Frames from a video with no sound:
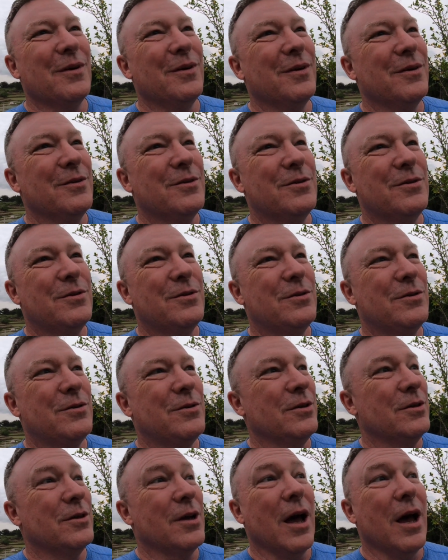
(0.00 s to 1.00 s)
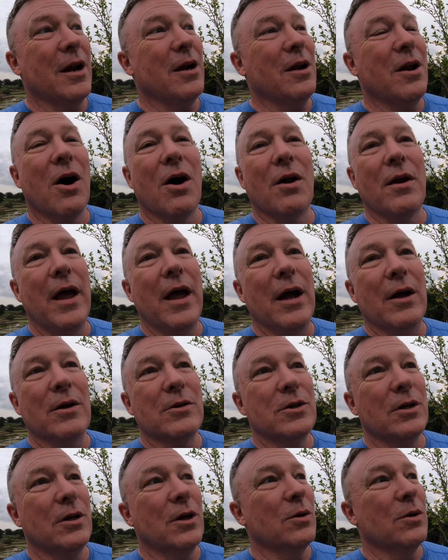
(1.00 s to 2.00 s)
She's got it all down.
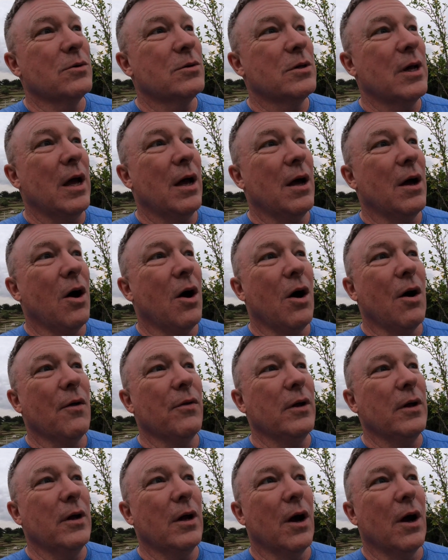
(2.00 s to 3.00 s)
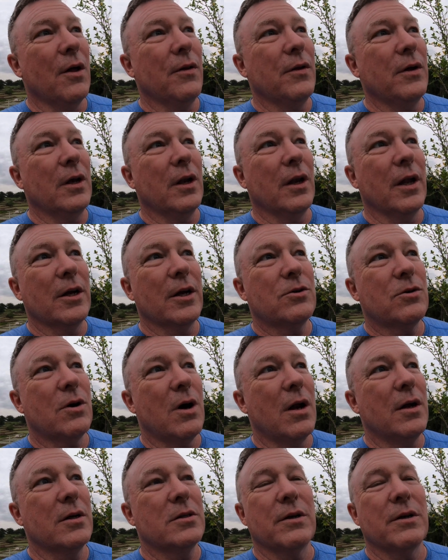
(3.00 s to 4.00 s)
She knows how all the
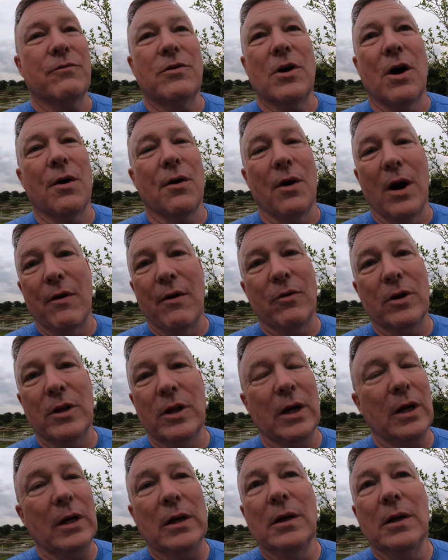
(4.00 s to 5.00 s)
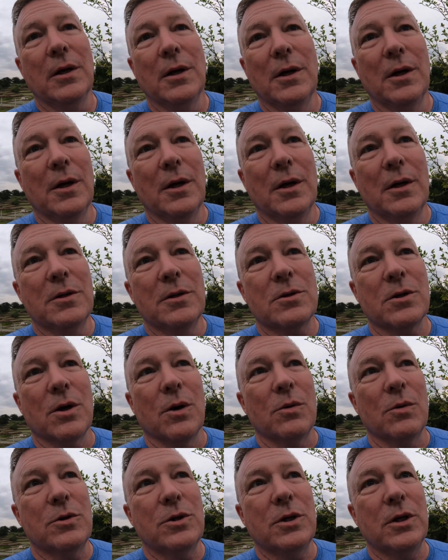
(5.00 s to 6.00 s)
electronics. I've taught her everything,
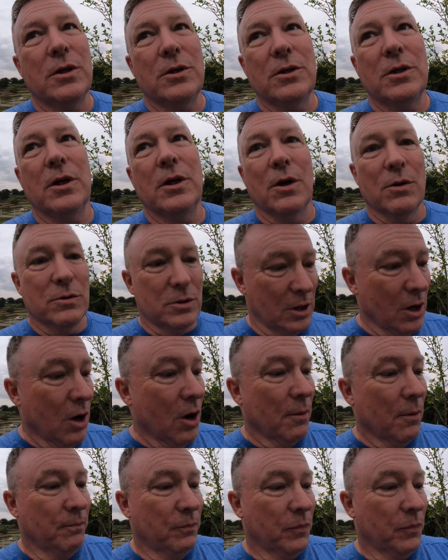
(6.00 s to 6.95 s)
so she knows it all.